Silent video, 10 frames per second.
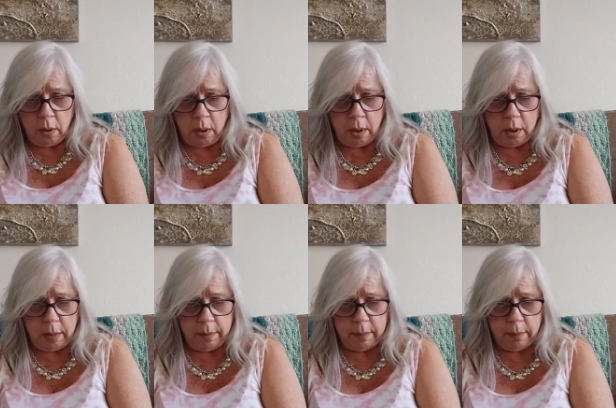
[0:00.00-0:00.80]

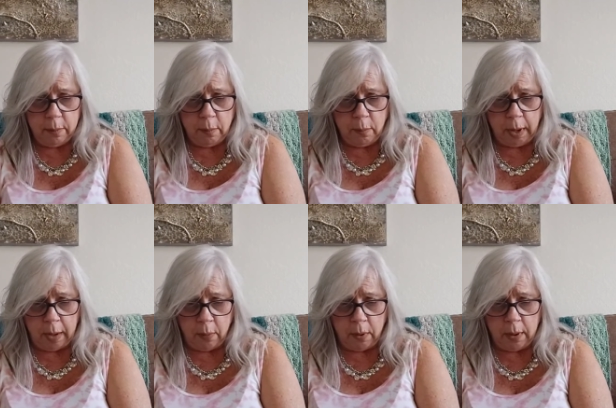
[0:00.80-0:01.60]
Um,
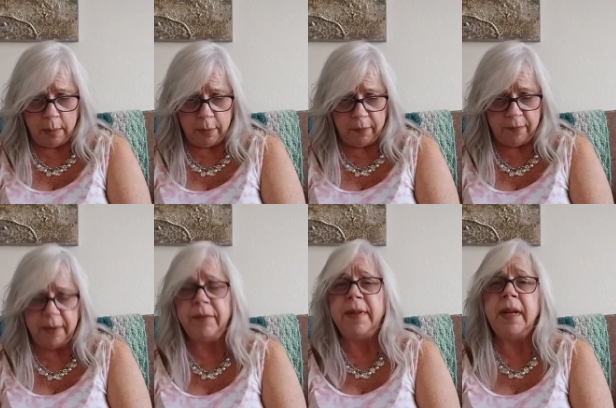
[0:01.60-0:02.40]
Okay, we're on number
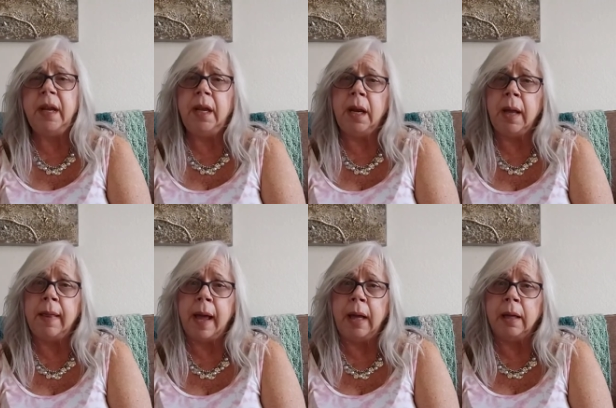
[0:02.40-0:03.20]
15,
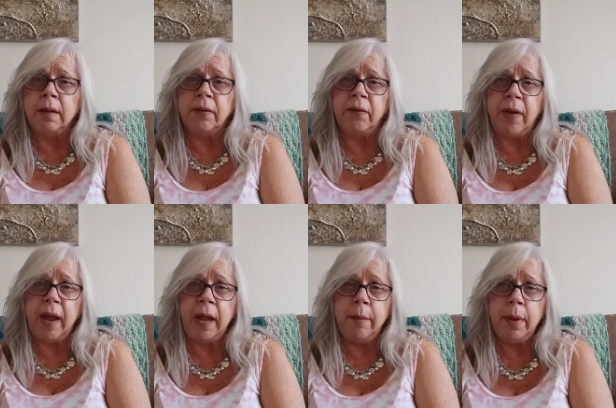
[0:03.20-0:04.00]
and that is
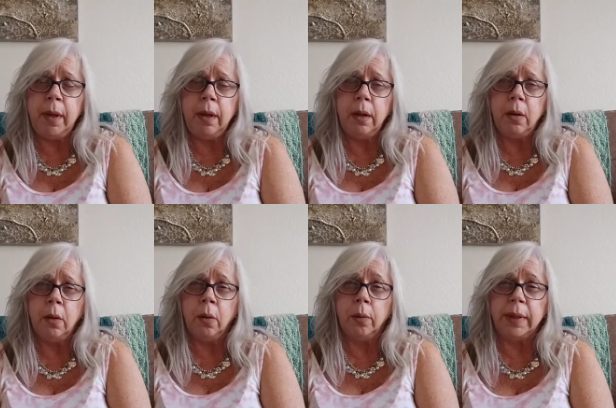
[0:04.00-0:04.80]
fame
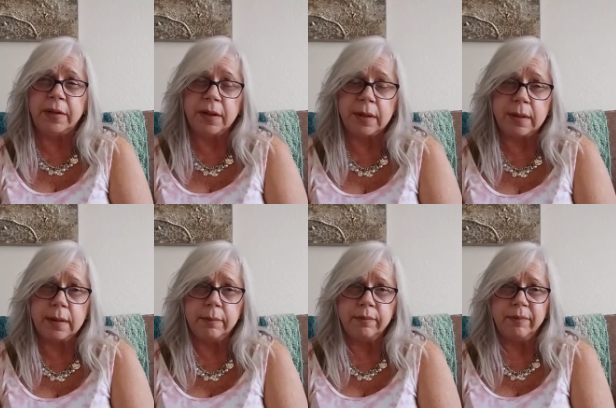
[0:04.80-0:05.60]
or
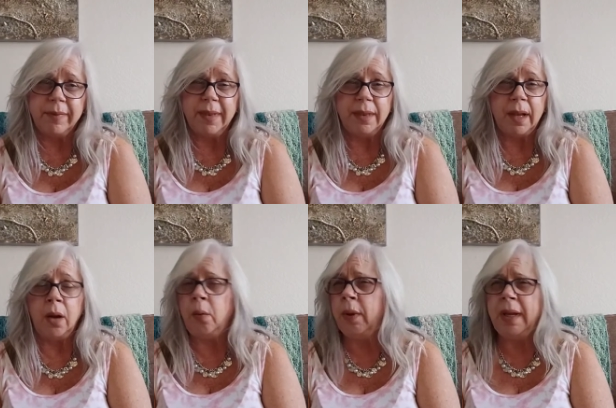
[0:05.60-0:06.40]
riches.
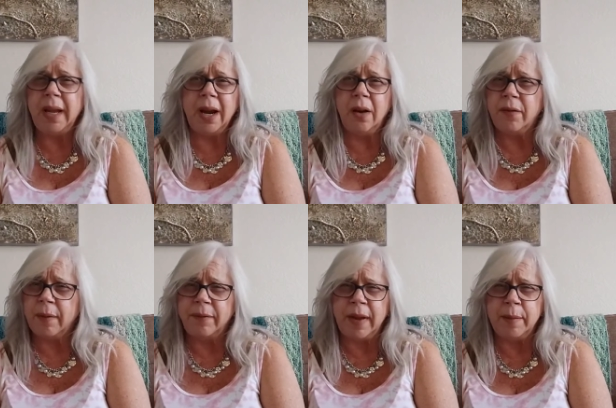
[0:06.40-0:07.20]
I don't really care if
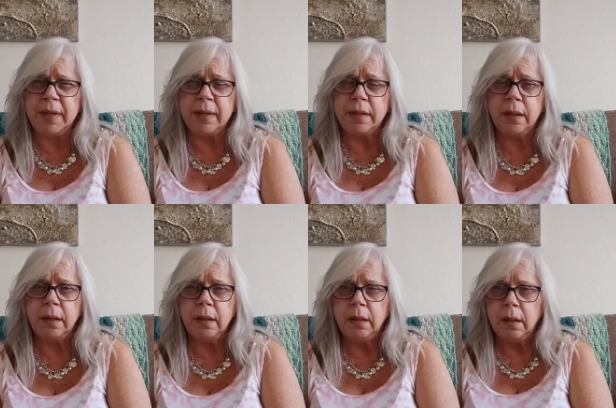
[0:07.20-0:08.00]
I'm famous,
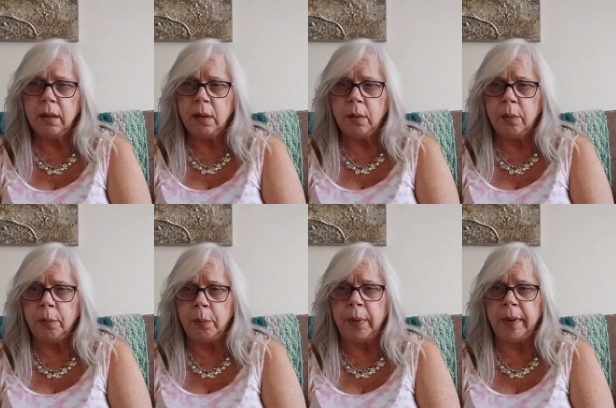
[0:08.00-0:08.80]

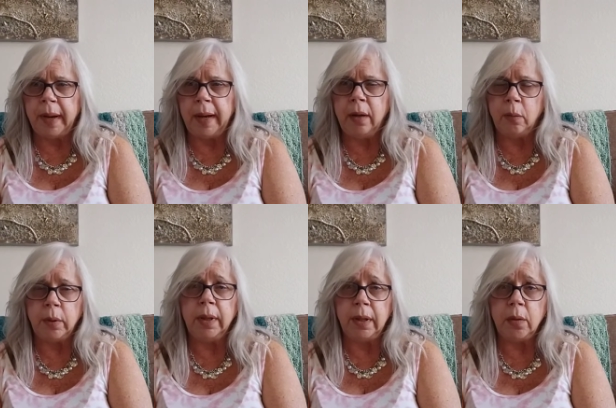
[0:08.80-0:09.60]
but I could
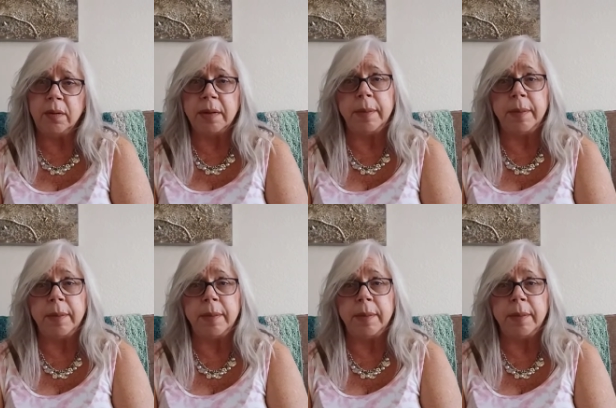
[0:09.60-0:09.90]
really use